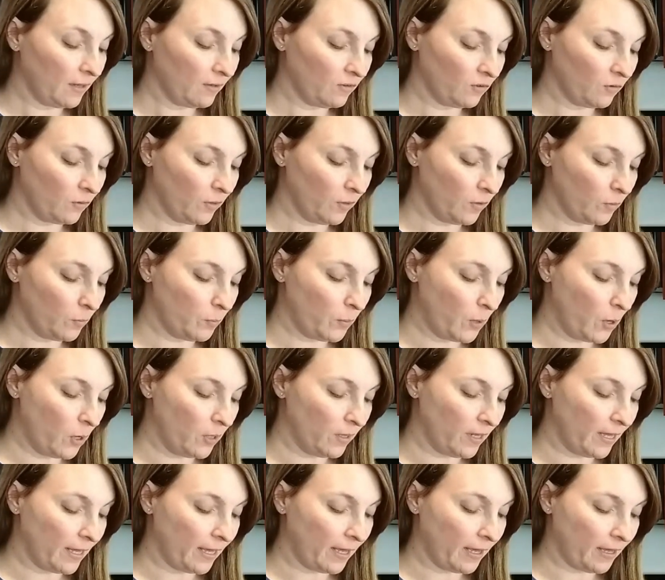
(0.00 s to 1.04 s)
so in the bowl
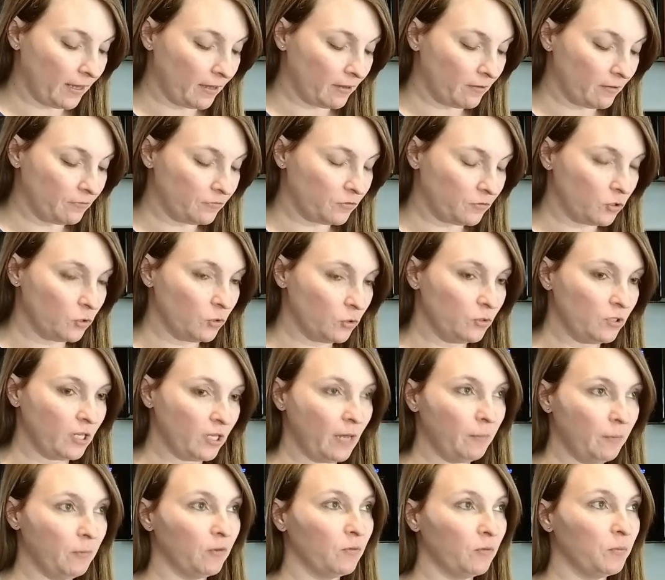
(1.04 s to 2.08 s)
I have 2
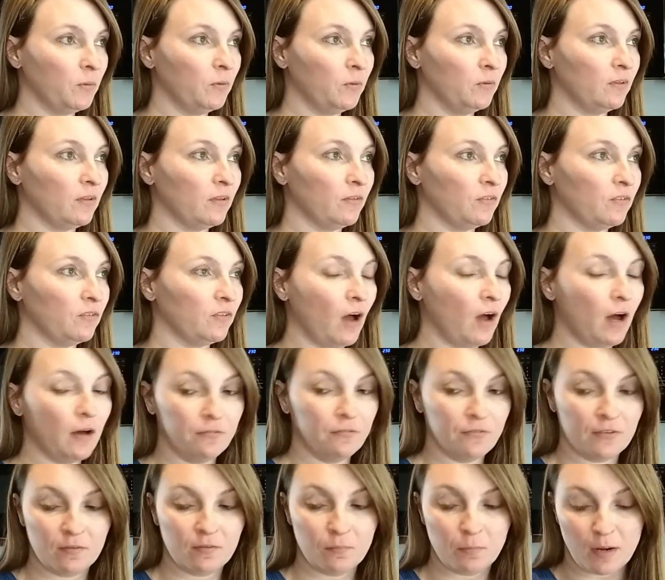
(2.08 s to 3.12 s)
tablespoons of
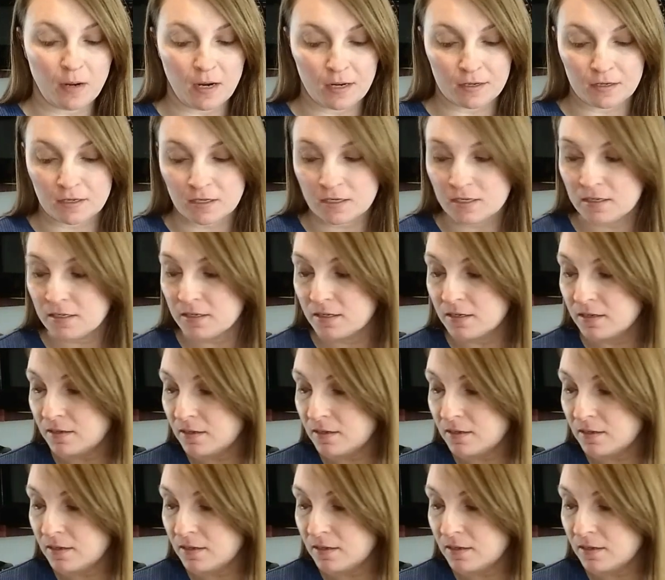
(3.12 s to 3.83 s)
softened butter,